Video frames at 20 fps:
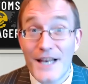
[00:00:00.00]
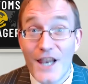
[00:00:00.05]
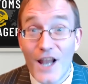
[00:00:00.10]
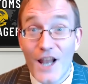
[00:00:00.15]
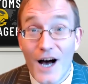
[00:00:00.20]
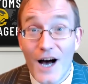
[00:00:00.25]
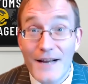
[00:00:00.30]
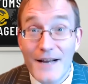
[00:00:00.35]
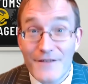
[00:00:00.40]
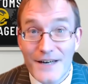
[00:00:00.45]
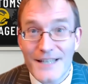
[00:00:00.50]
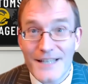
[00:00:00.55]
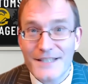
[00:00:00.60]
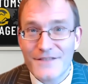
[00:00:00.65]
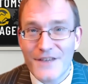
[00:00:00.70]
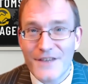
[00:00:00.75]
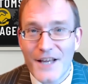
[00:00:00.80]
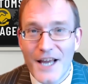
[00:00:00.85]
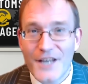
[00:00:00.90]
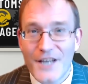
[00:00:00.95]
live
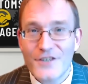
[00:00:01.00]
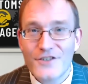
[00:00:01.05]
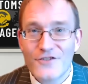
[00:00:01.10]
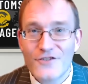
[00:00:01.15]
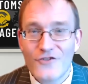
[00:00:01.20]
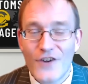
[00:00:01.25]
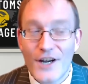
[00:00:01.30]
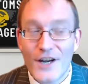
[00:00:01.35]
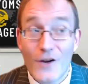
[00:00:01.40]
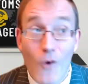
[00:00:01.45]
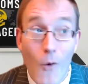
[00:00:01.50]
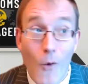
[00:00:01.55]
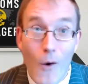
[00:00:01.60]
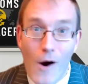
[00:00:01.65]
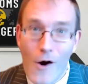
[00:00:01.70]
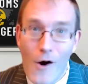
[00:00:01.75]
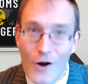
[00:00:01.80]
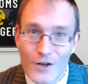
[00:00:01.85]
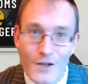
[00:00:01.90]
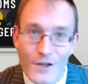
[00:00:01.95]
classification training
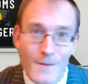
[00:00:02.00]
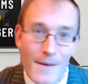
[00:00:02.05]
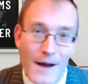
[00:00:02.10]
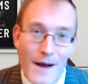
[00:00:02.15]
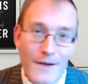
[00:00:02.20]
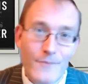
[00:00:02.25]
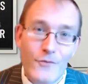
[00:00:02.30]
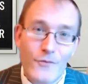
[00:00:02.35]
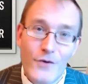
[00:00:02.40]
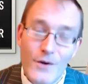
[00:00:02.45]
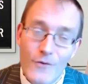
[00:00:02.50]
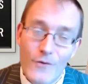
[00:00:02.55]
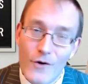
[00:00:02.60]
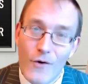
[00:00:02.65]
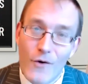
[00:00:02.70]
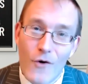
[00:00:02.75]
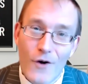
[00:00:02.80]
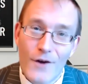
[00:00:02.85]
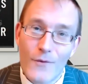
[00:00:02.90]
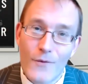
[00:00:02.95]
or on-demand
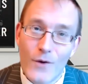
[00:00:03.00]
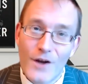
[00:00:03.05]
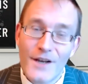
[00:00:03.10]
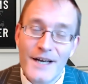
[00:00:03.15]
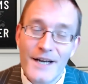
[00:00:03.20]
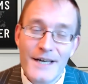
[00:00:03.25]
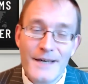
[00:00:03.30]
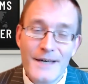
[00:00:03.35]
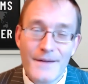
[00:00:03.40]
pre-recorded one,